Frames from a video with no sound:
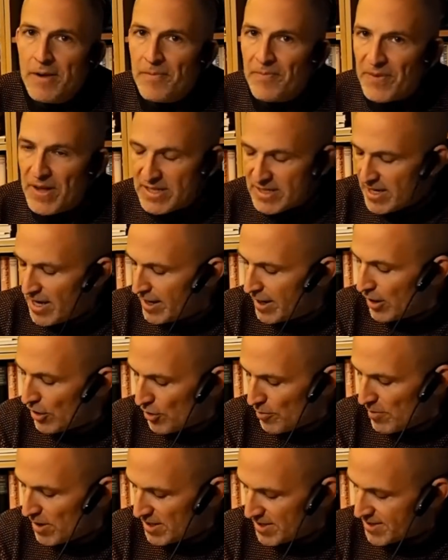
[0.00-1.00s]
that's hanging on
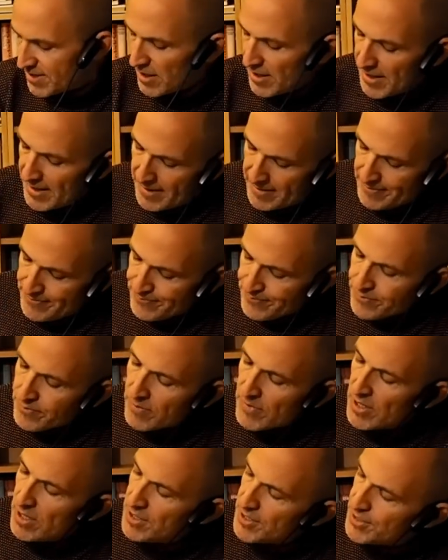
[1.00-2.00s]
my side.
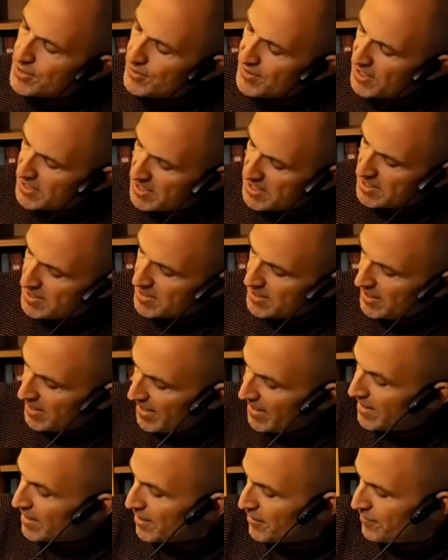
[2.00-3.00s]
So that's the
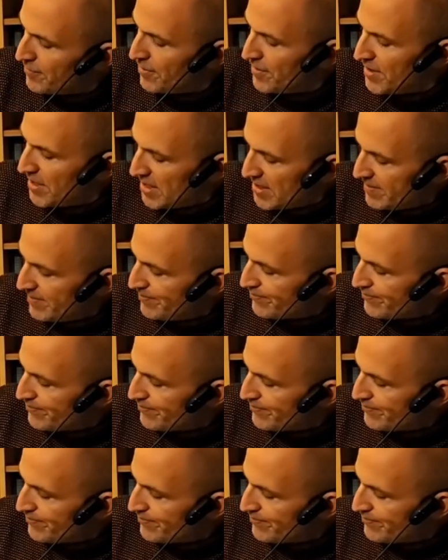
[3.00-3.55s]
inlet for that.